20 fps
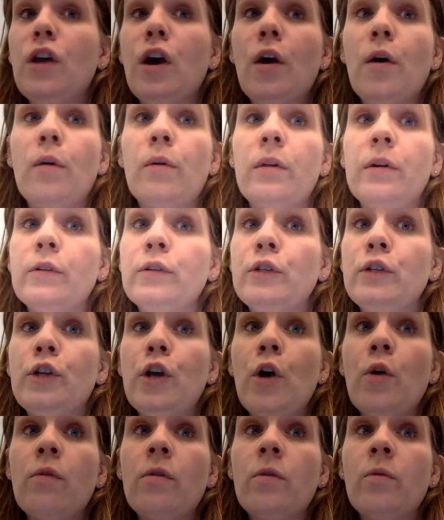there's no
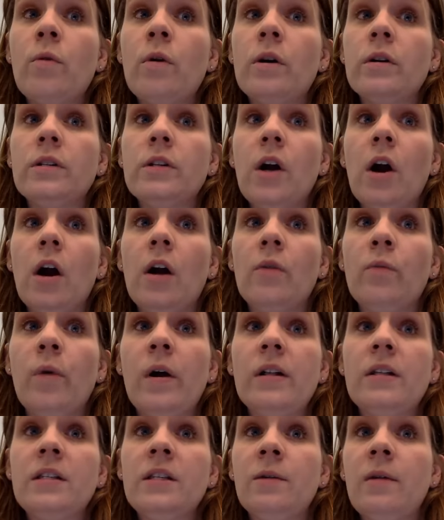rewards card
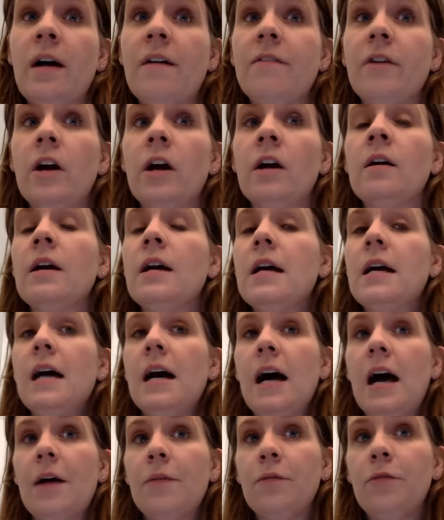whatsoever
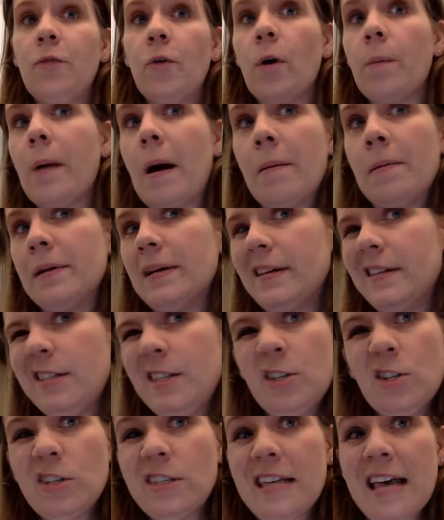um, for Publix. You
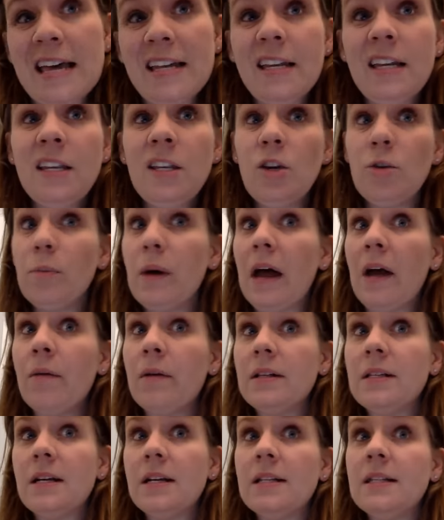just head in, you buy what's
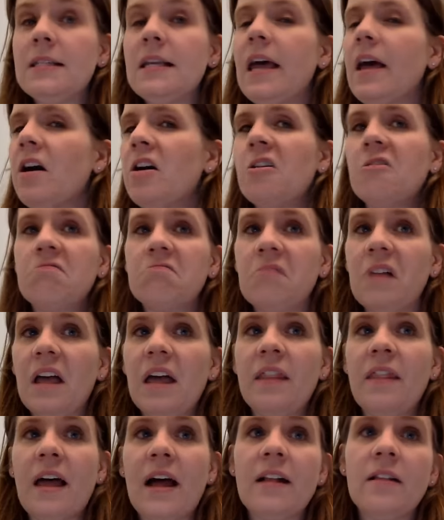on sale, and
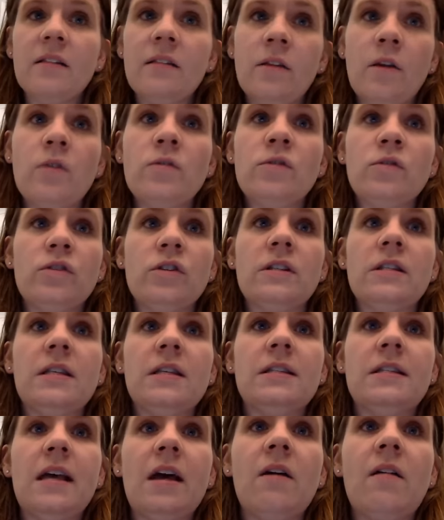that those are just the
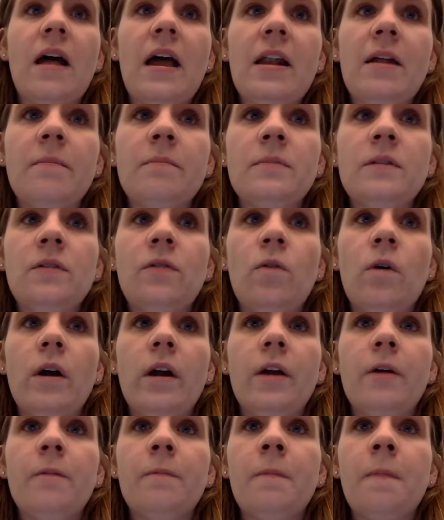sale items for
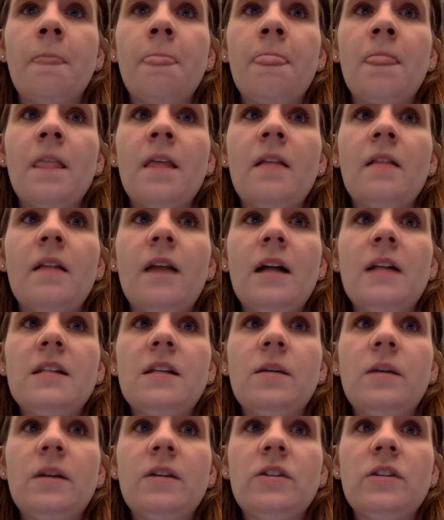you. Lots of
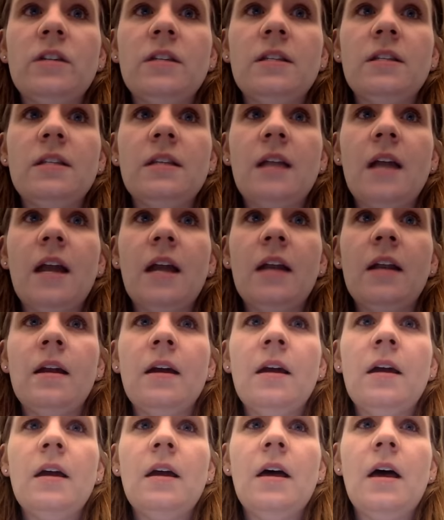questions tonight.
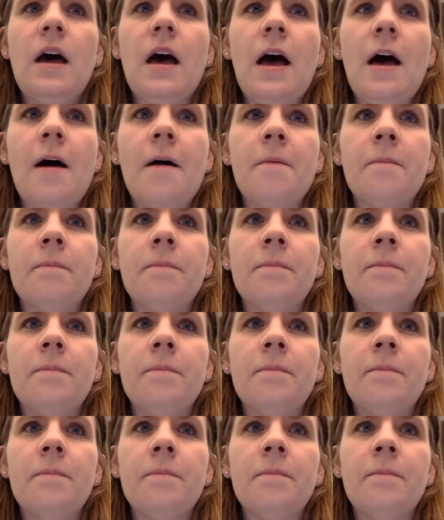Um,